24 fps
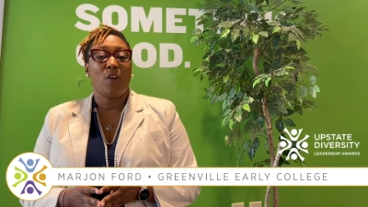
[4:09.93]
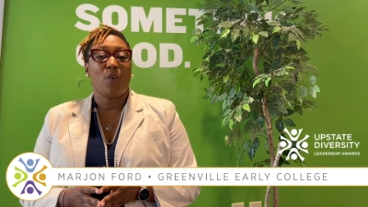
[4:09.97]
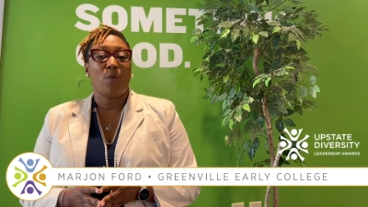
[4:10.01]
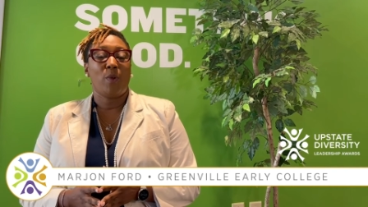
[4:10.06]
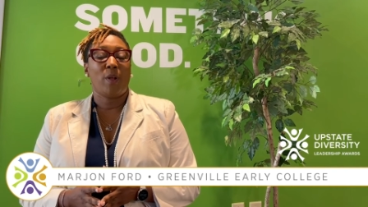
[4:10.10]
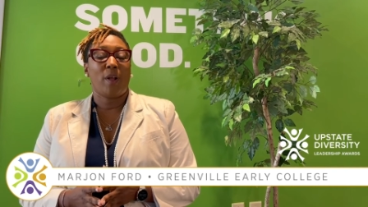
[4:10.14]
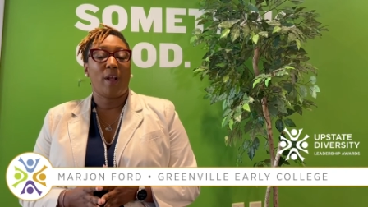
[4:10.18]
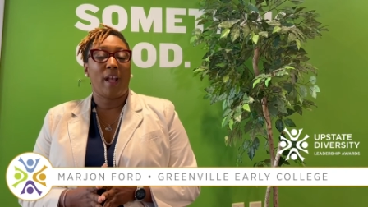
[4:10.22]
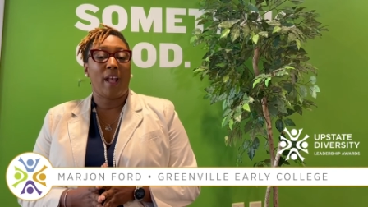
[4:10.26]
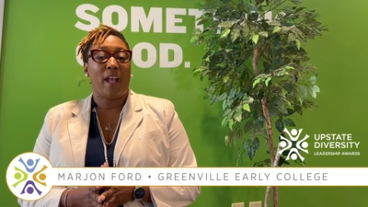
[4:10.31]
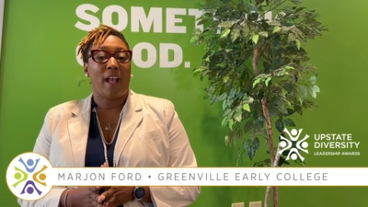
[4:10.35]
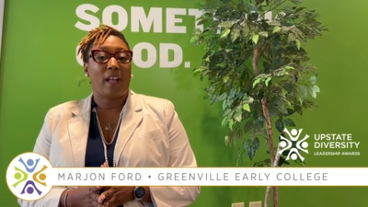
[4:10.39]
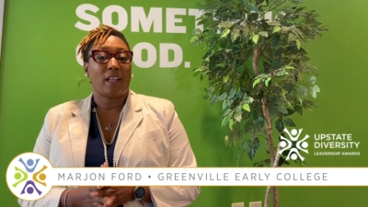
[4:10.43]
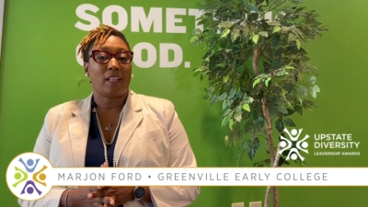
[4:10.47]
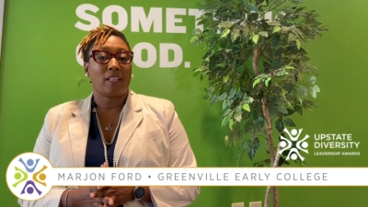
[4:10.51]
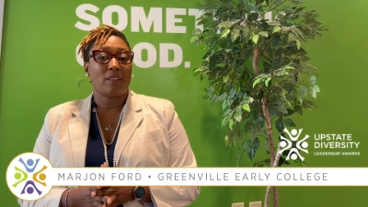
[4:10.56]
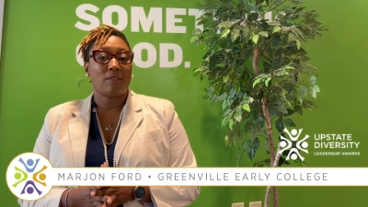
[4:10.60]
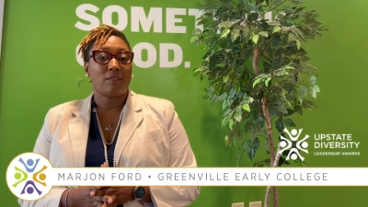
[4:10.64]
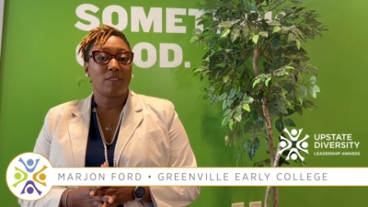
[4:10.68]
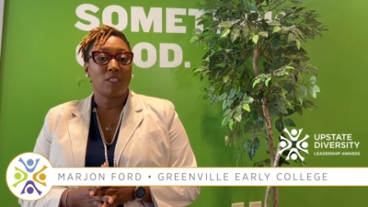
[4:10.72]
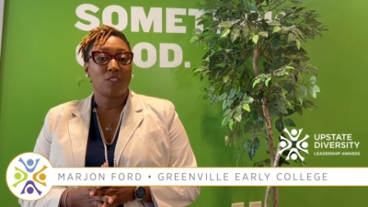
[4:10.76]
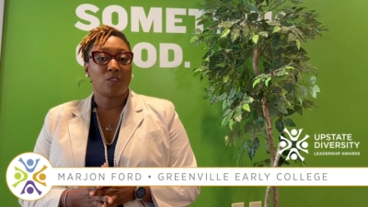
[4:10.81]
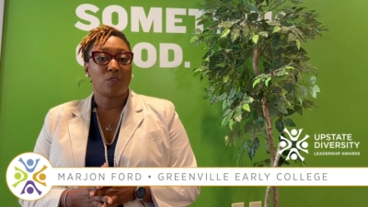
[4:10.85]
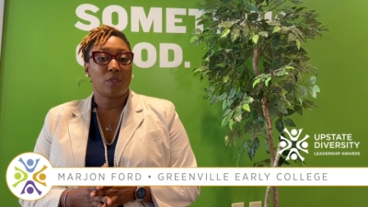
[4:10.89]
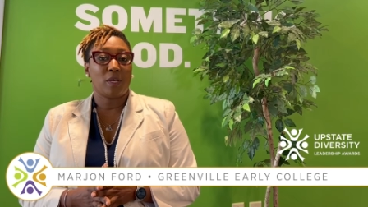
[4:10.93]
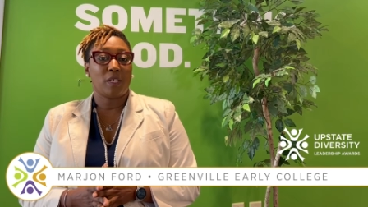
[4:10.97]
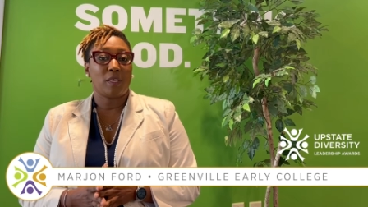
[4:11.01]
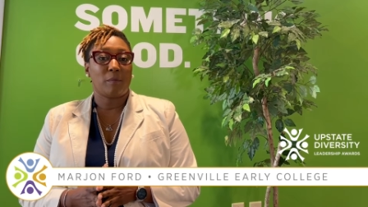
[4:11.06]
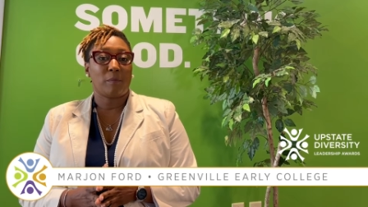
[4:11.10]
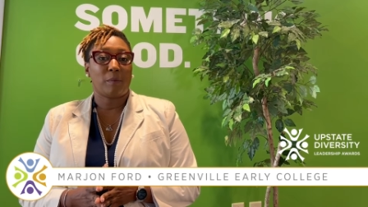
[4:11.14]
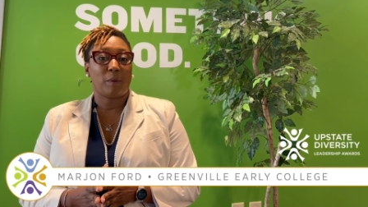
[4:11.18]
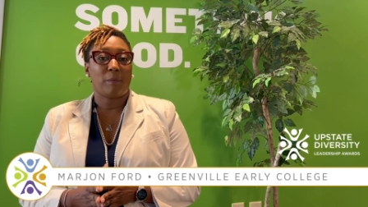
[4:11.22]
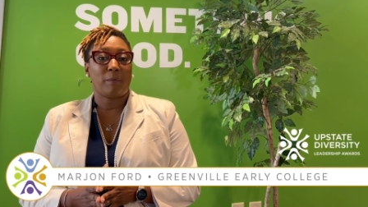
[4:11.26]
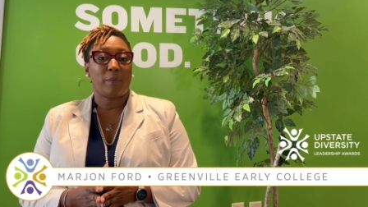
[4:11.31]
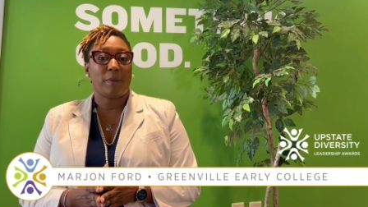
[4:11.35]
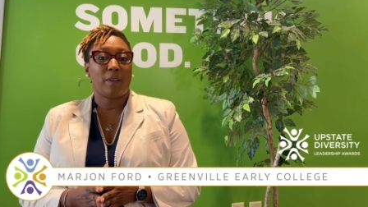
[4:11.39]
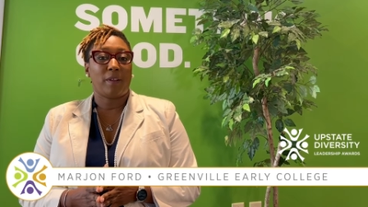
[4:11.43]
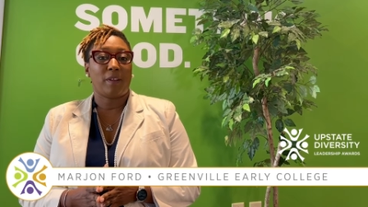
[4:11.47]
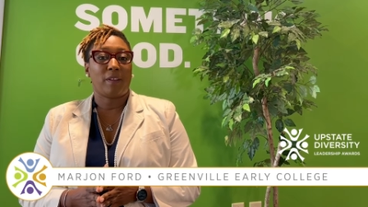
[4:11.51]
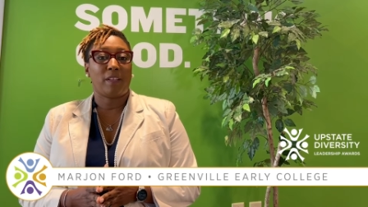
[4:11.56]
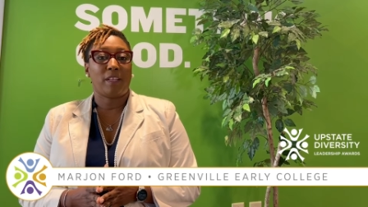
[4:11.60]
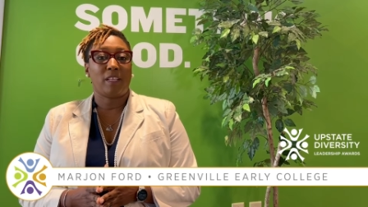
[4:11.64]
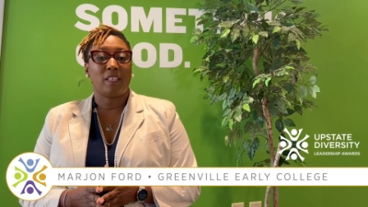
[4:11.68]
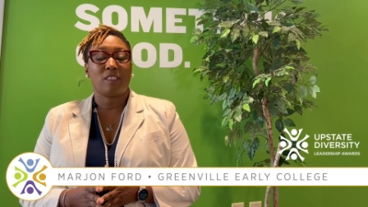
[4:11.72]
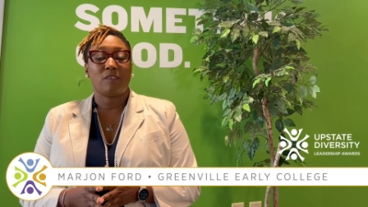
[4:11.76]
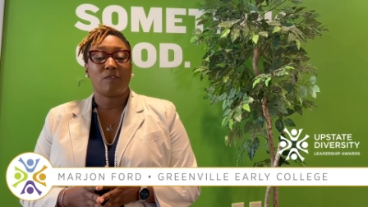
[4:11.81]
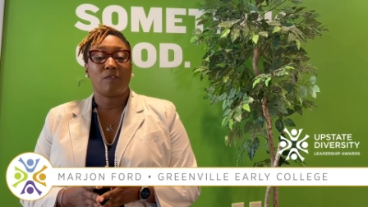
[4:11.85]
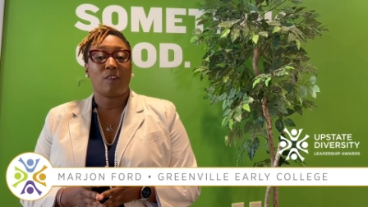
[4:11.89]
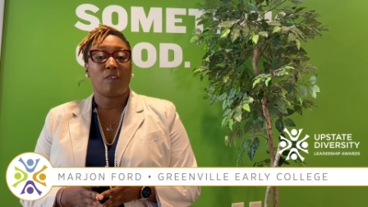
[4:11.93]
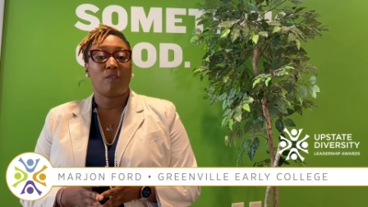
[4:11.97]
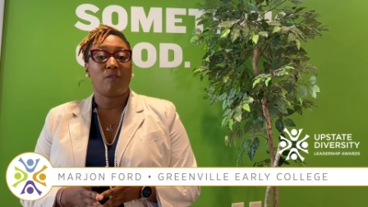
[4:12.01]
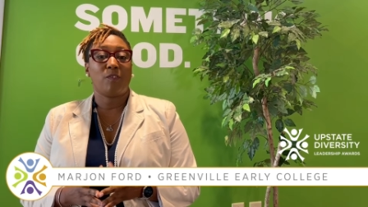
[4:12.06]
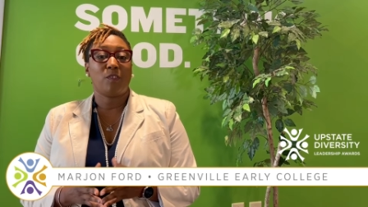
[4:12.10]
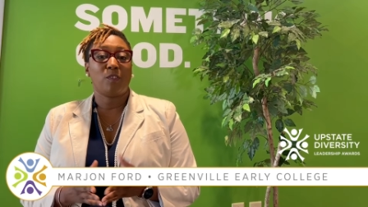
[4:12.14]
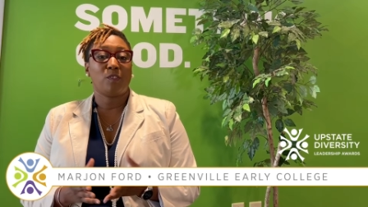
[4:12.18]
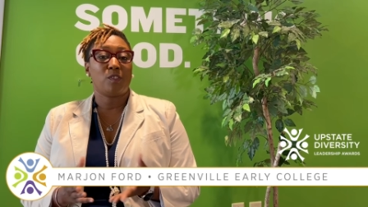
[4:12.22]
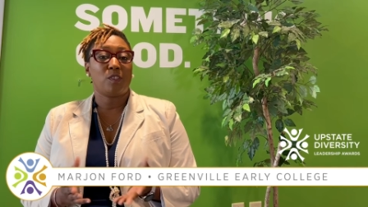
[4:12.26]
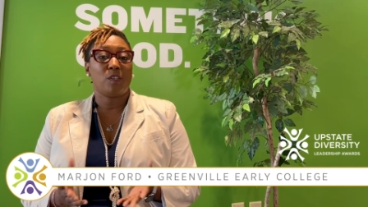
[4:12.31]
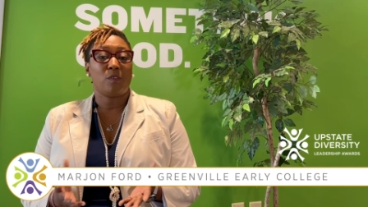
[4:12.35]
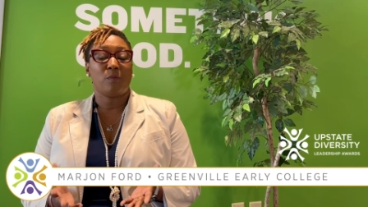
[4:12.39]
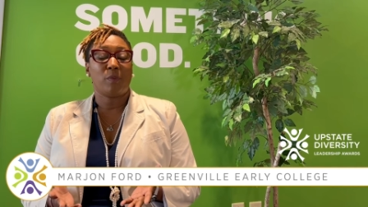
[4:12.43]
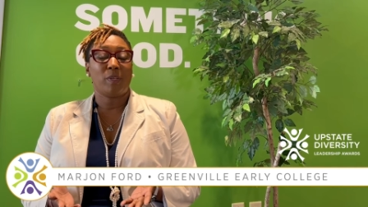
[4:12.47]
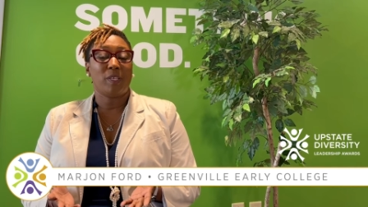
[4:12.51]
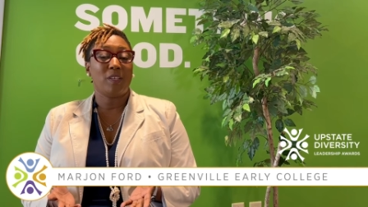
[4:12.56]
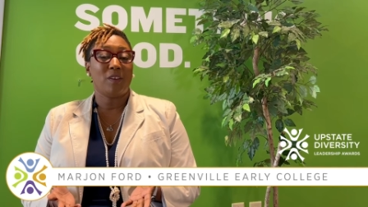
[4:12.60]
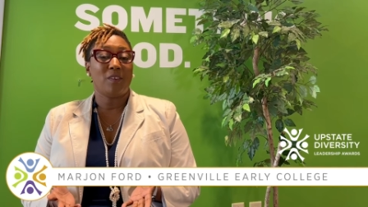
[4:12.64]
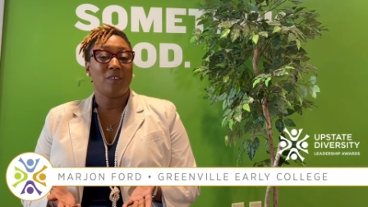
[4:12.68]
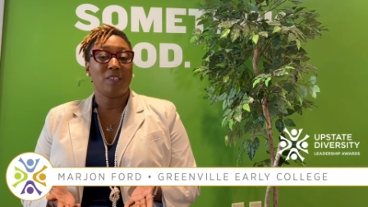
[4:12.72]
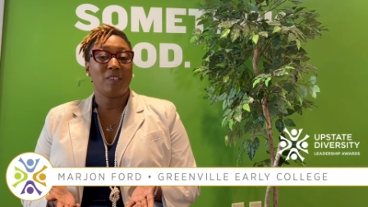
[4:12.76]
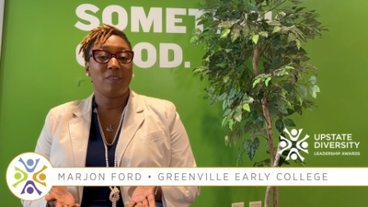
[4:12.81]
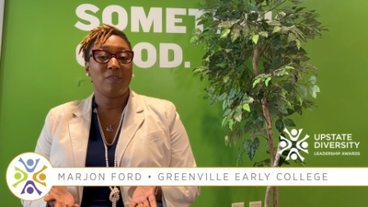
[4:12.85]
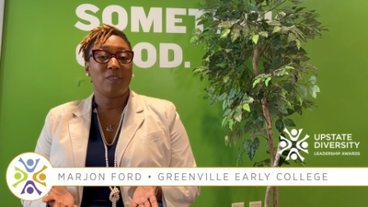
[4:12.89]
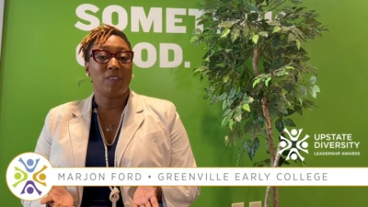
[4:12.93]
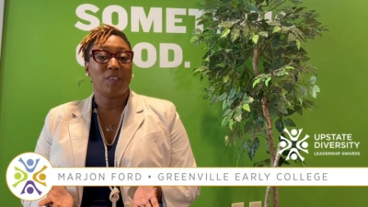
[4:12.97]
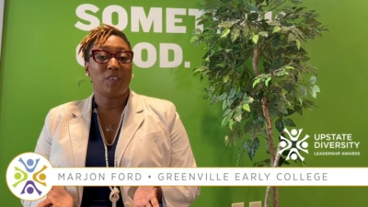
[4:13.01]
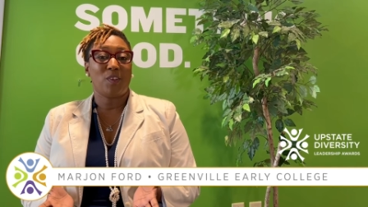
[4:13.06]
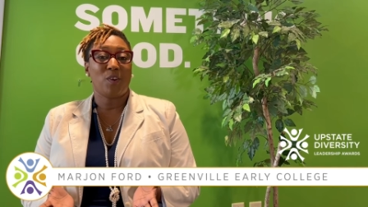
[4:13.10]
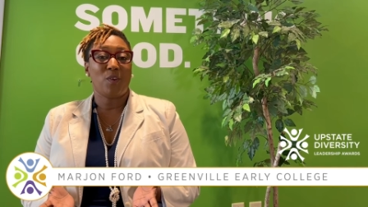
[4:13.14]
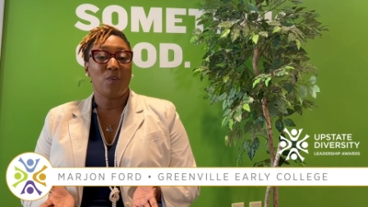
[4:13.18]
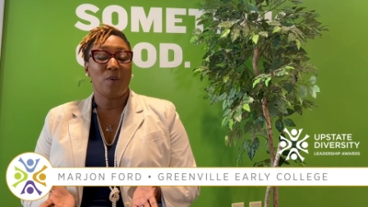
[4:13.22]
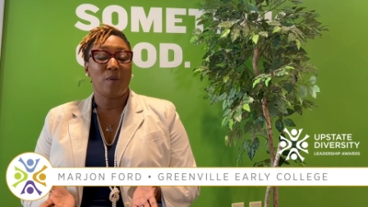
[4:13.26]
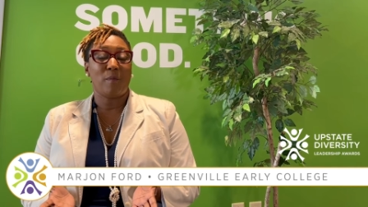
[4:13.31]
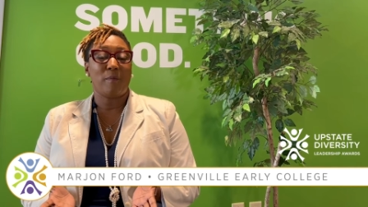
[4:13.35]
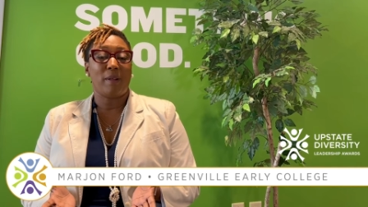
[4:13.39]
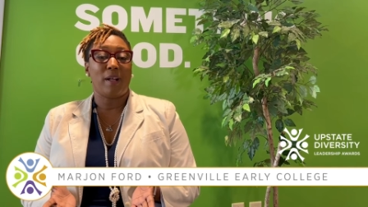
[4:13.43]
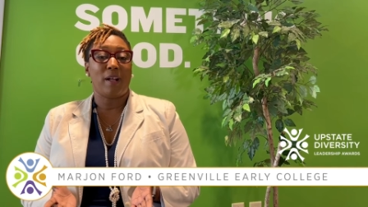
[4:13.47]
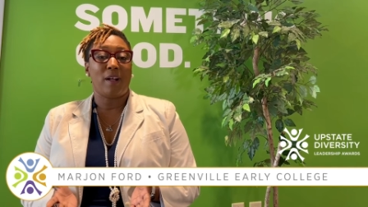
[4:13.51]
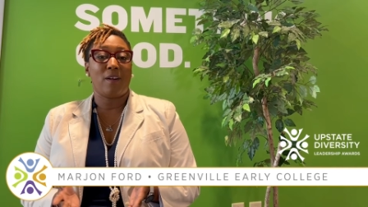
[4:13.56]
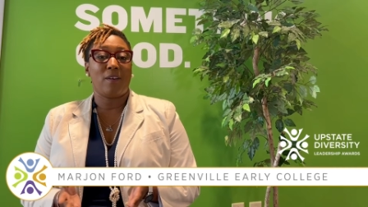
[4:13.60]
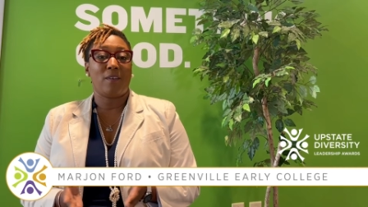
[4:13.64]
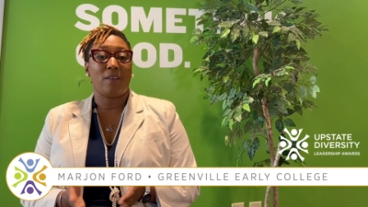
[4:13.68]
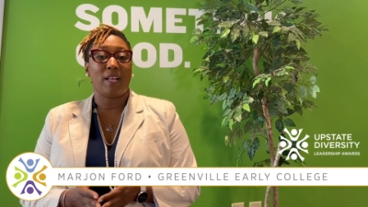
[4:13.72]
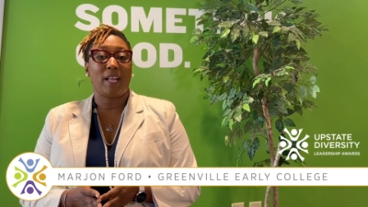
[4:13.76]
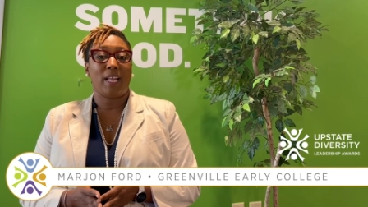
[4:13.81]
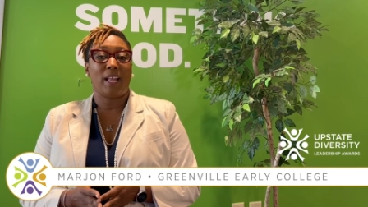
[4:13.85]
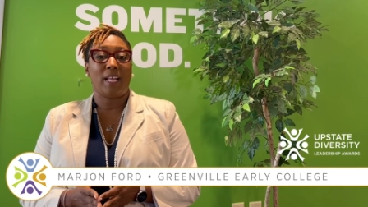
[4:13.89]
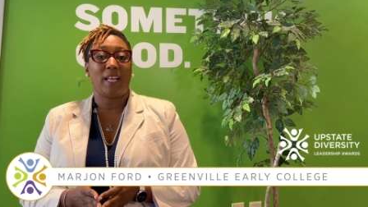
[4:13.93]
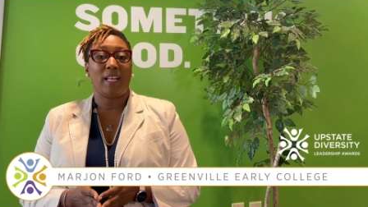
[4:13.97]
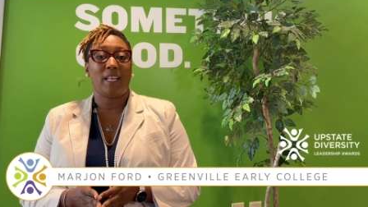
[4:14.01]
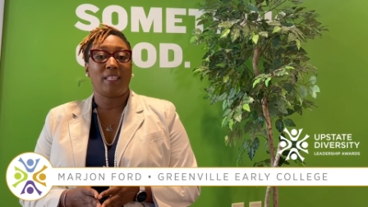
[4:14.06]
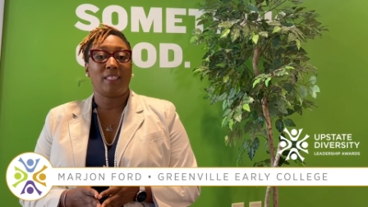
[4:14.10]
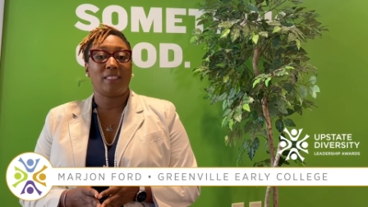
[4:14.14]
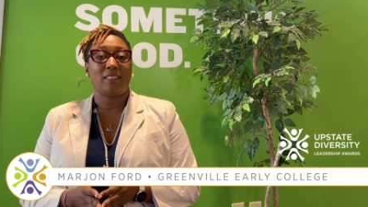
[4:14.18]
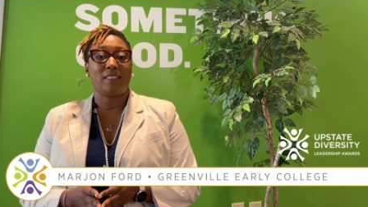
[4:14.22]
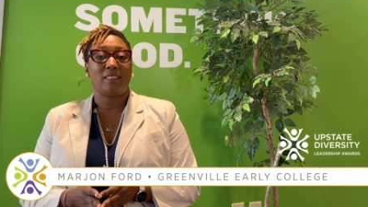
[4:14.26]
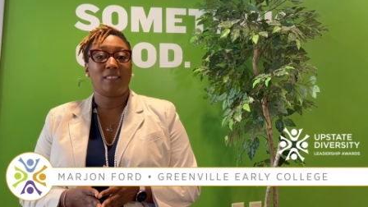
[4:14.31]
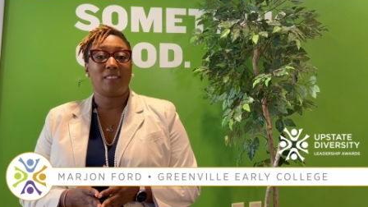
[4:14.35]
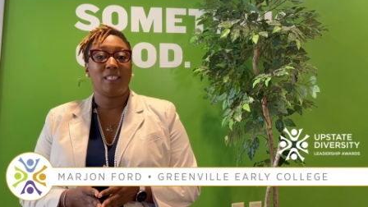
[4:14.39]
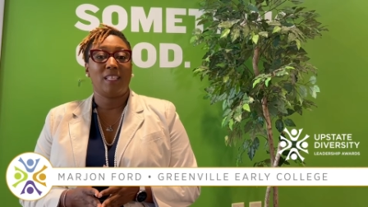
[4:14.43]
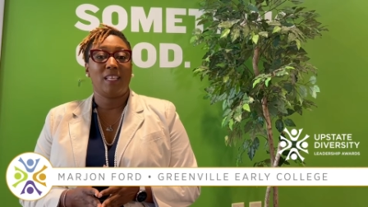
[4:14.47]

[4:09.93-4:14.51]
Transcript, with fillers: We are actively trying to prepare kids for a future that we don't even know about and